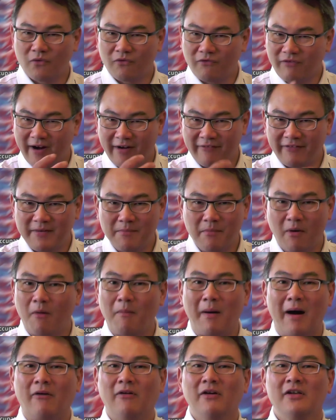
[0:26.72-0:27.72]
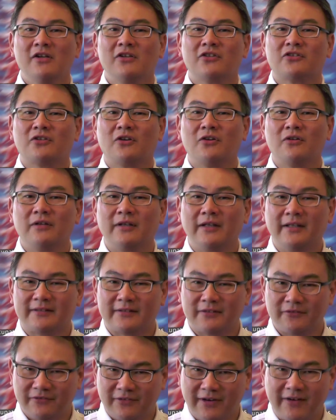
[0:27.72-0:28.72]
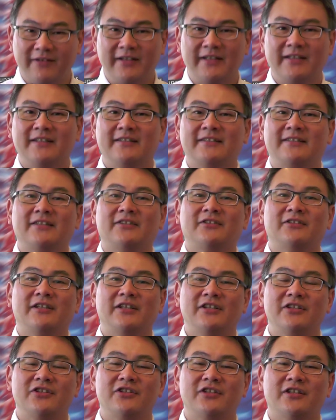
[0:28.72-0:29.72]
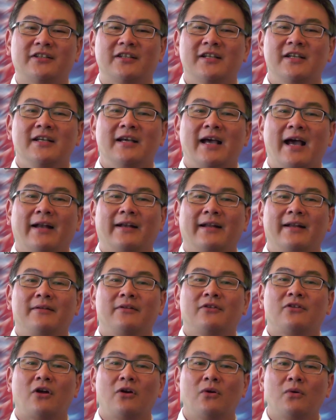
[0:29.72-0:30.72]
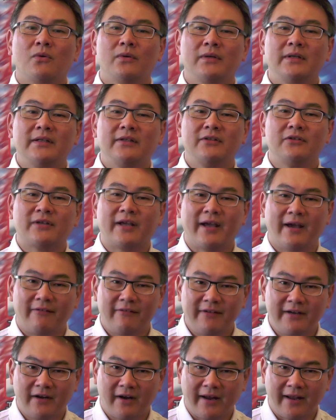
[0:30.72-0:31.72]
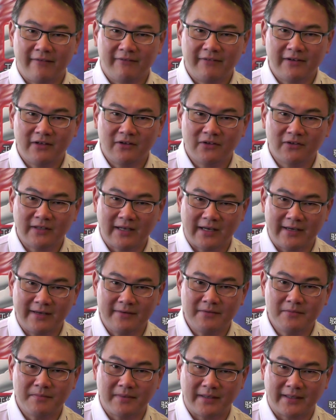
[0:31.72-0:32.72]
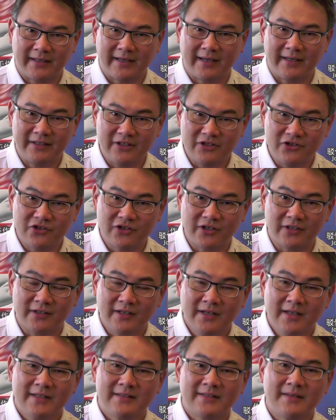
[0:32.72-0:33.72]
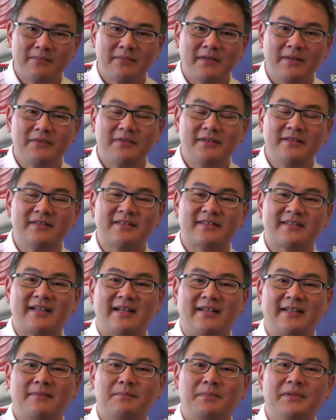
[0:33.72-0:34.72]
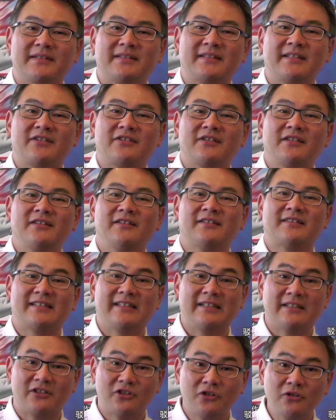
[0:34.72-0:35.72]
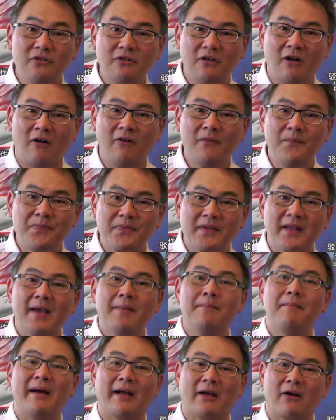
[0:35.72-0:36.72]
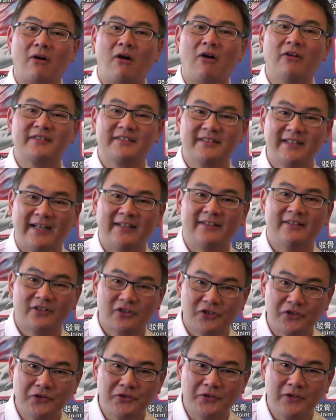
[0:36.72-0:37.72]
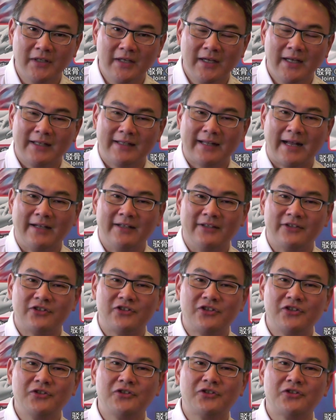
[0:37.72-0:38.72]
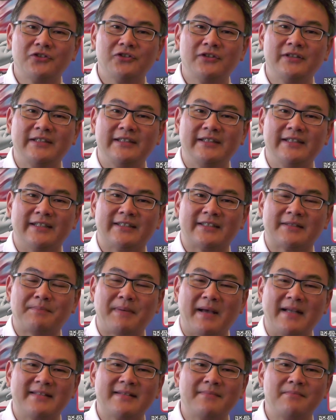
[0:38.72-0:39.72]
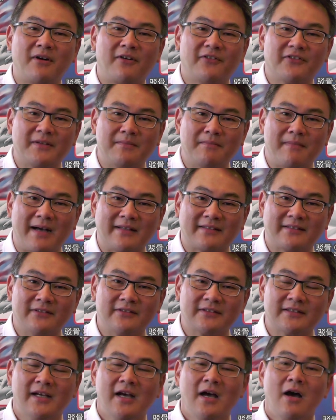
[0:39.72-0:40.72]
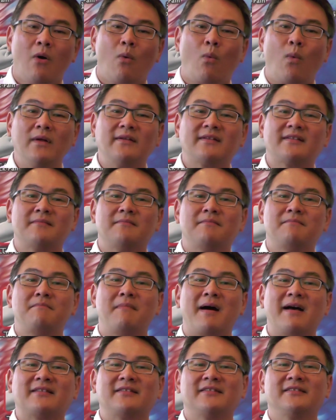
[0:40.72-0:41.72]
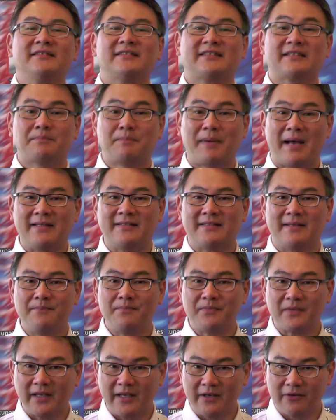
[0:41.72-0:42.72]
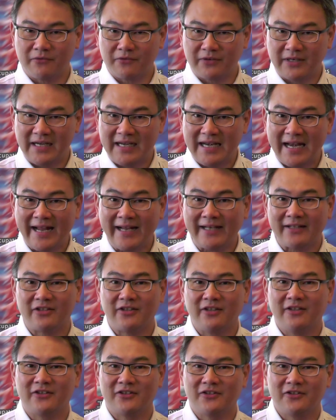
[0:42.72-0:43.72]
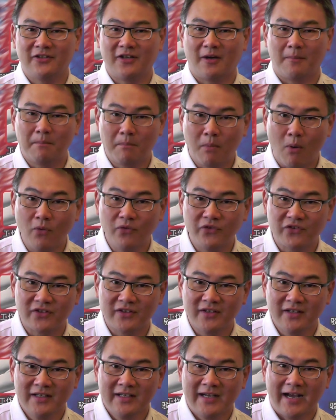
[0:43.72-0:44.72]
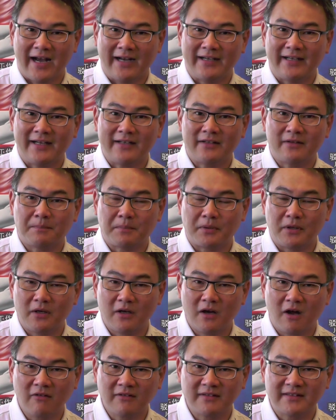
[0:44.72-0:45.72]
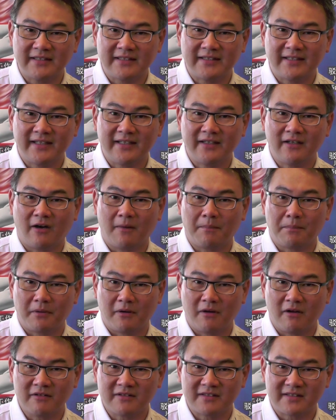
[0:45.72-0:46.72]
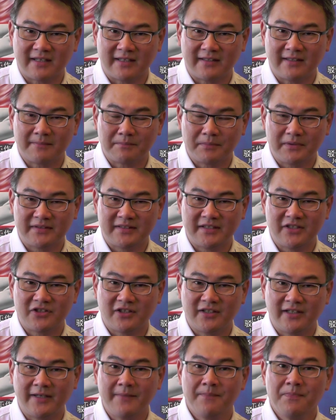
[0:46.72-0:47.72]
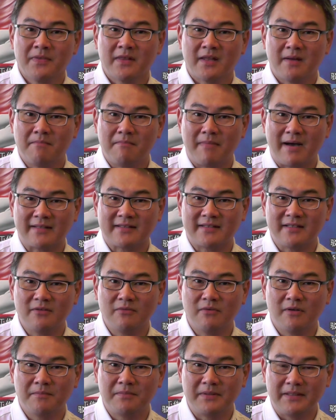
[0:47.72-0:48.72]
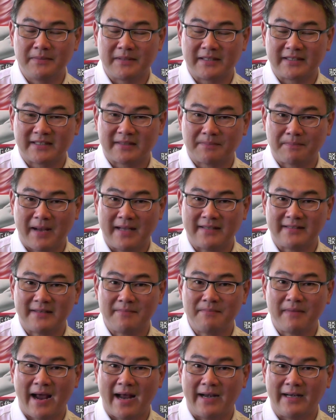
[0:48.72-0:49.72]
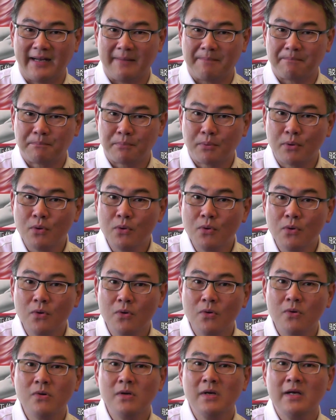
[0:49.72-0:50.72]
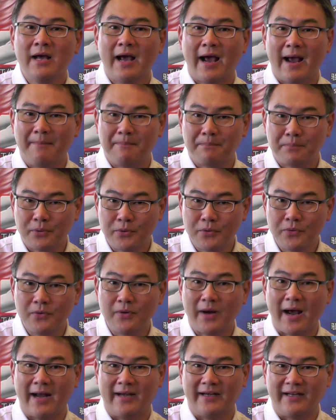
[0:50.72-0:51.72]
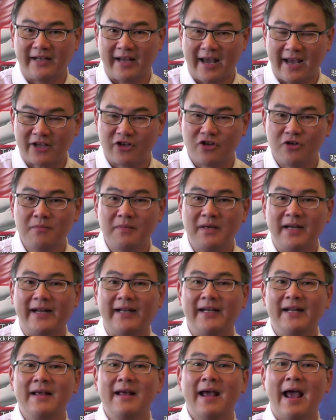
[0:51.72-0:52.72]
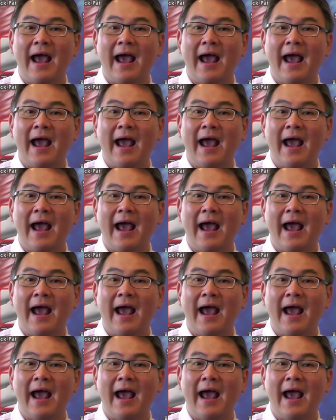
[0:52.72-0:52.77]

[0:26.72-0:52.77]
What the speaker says: very mobile, so it's very easy to injure. And then not only you carry the heavy load and then you might get injured. Sometimes in static position you sit too long, it might cause that too. That is due to the spasm of the muscles. Once the muscle is spasm, it relates to the bones. And then to prolonged sitting or prolonged static positioning, the muscle will be spasm and it pull and it accumulate